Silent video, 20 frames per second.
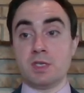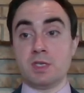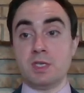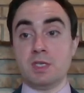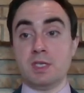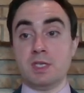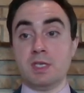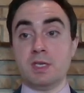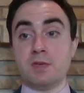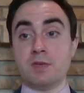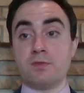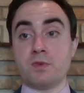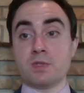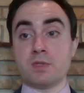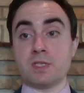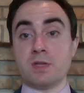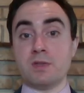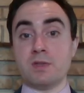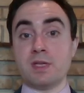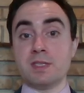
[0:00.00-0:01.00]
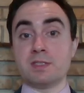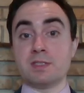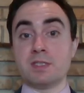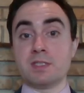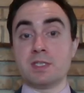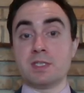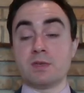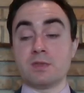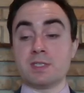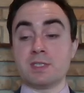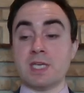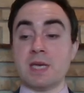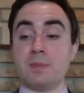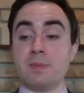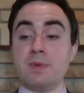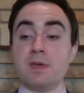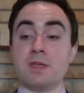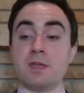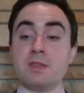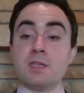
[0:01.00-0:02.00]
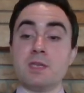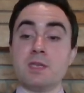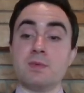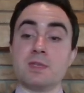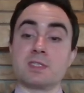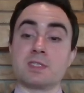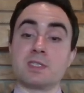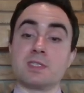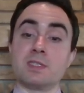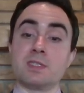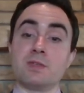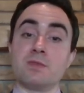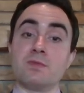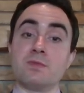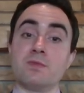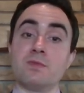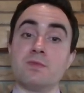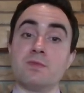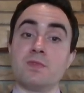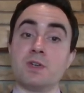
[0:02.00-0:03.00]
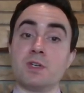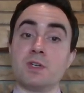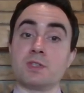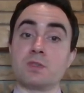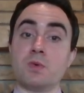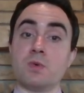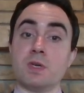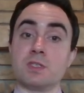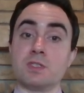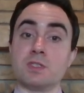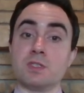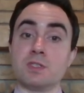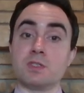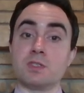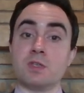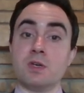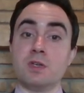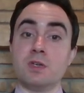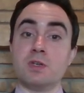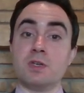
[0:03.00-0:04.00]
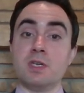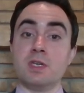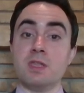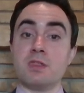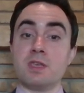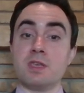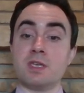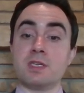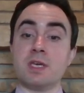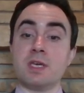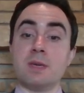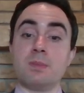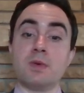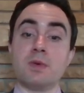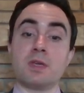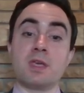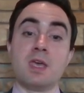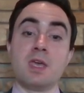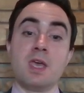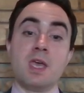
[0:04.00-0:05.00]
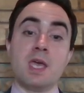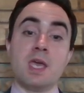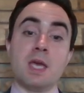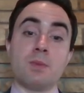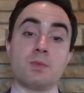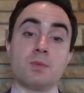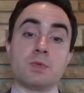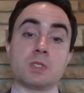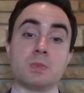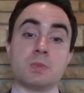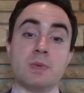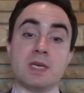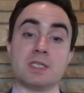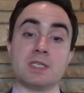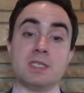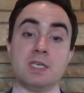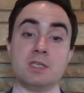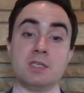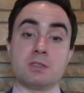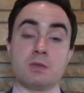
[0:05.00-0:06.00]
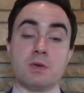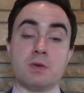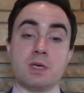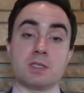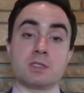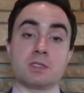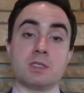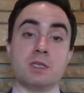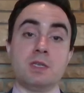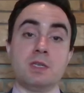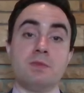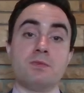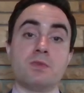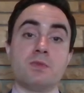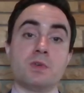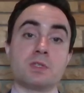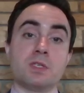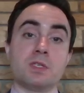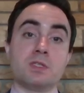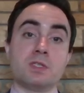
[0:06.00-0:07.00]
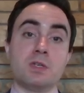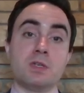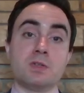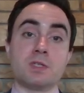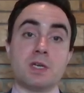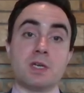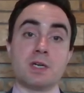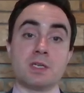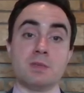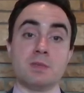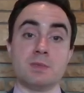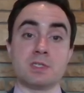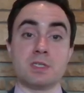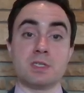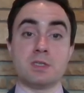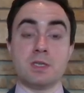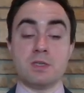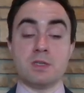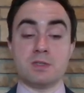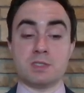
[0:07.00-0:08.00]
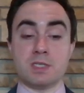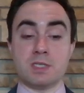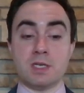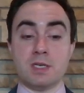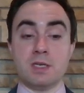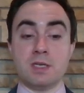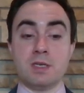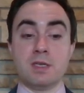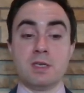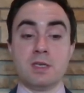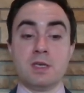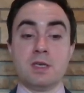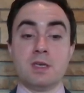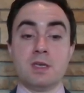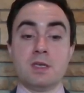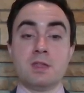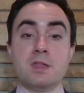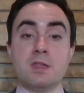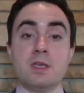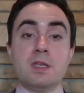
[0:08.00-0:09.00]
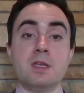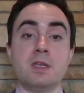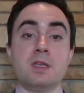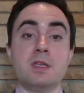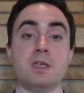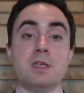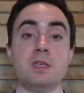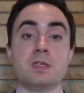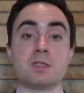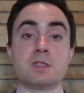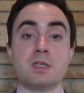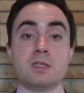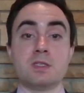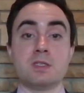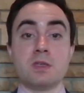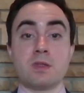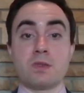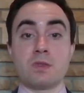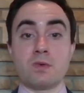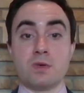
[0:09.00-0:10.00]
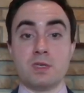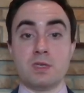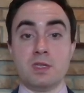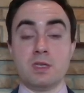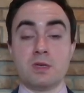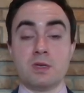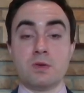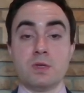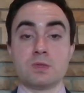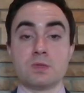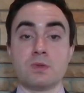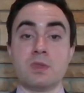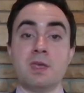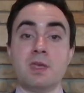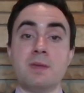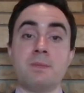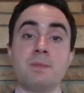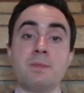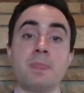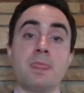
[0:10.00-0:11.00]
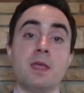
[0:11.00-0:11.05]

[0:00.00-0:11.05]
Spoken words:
He first outlines the general topic, then he wants to consider various questions underneath that topic, and with respect to each question, he first considers arguments on the other side, then he cites an authority that agrees with him,